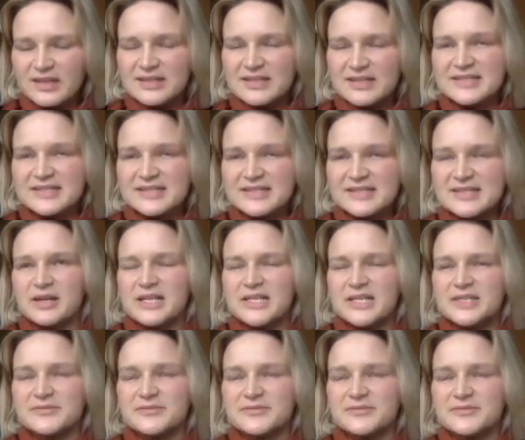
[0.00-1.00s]
And this is why
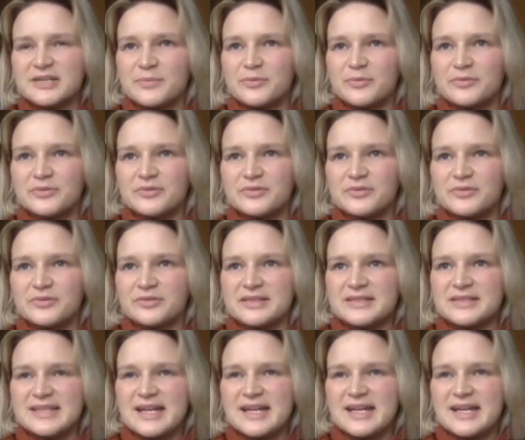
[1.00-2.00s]
it's really important to
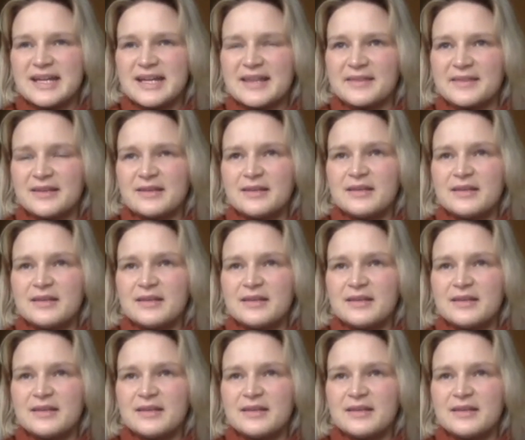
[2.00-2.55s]
understand,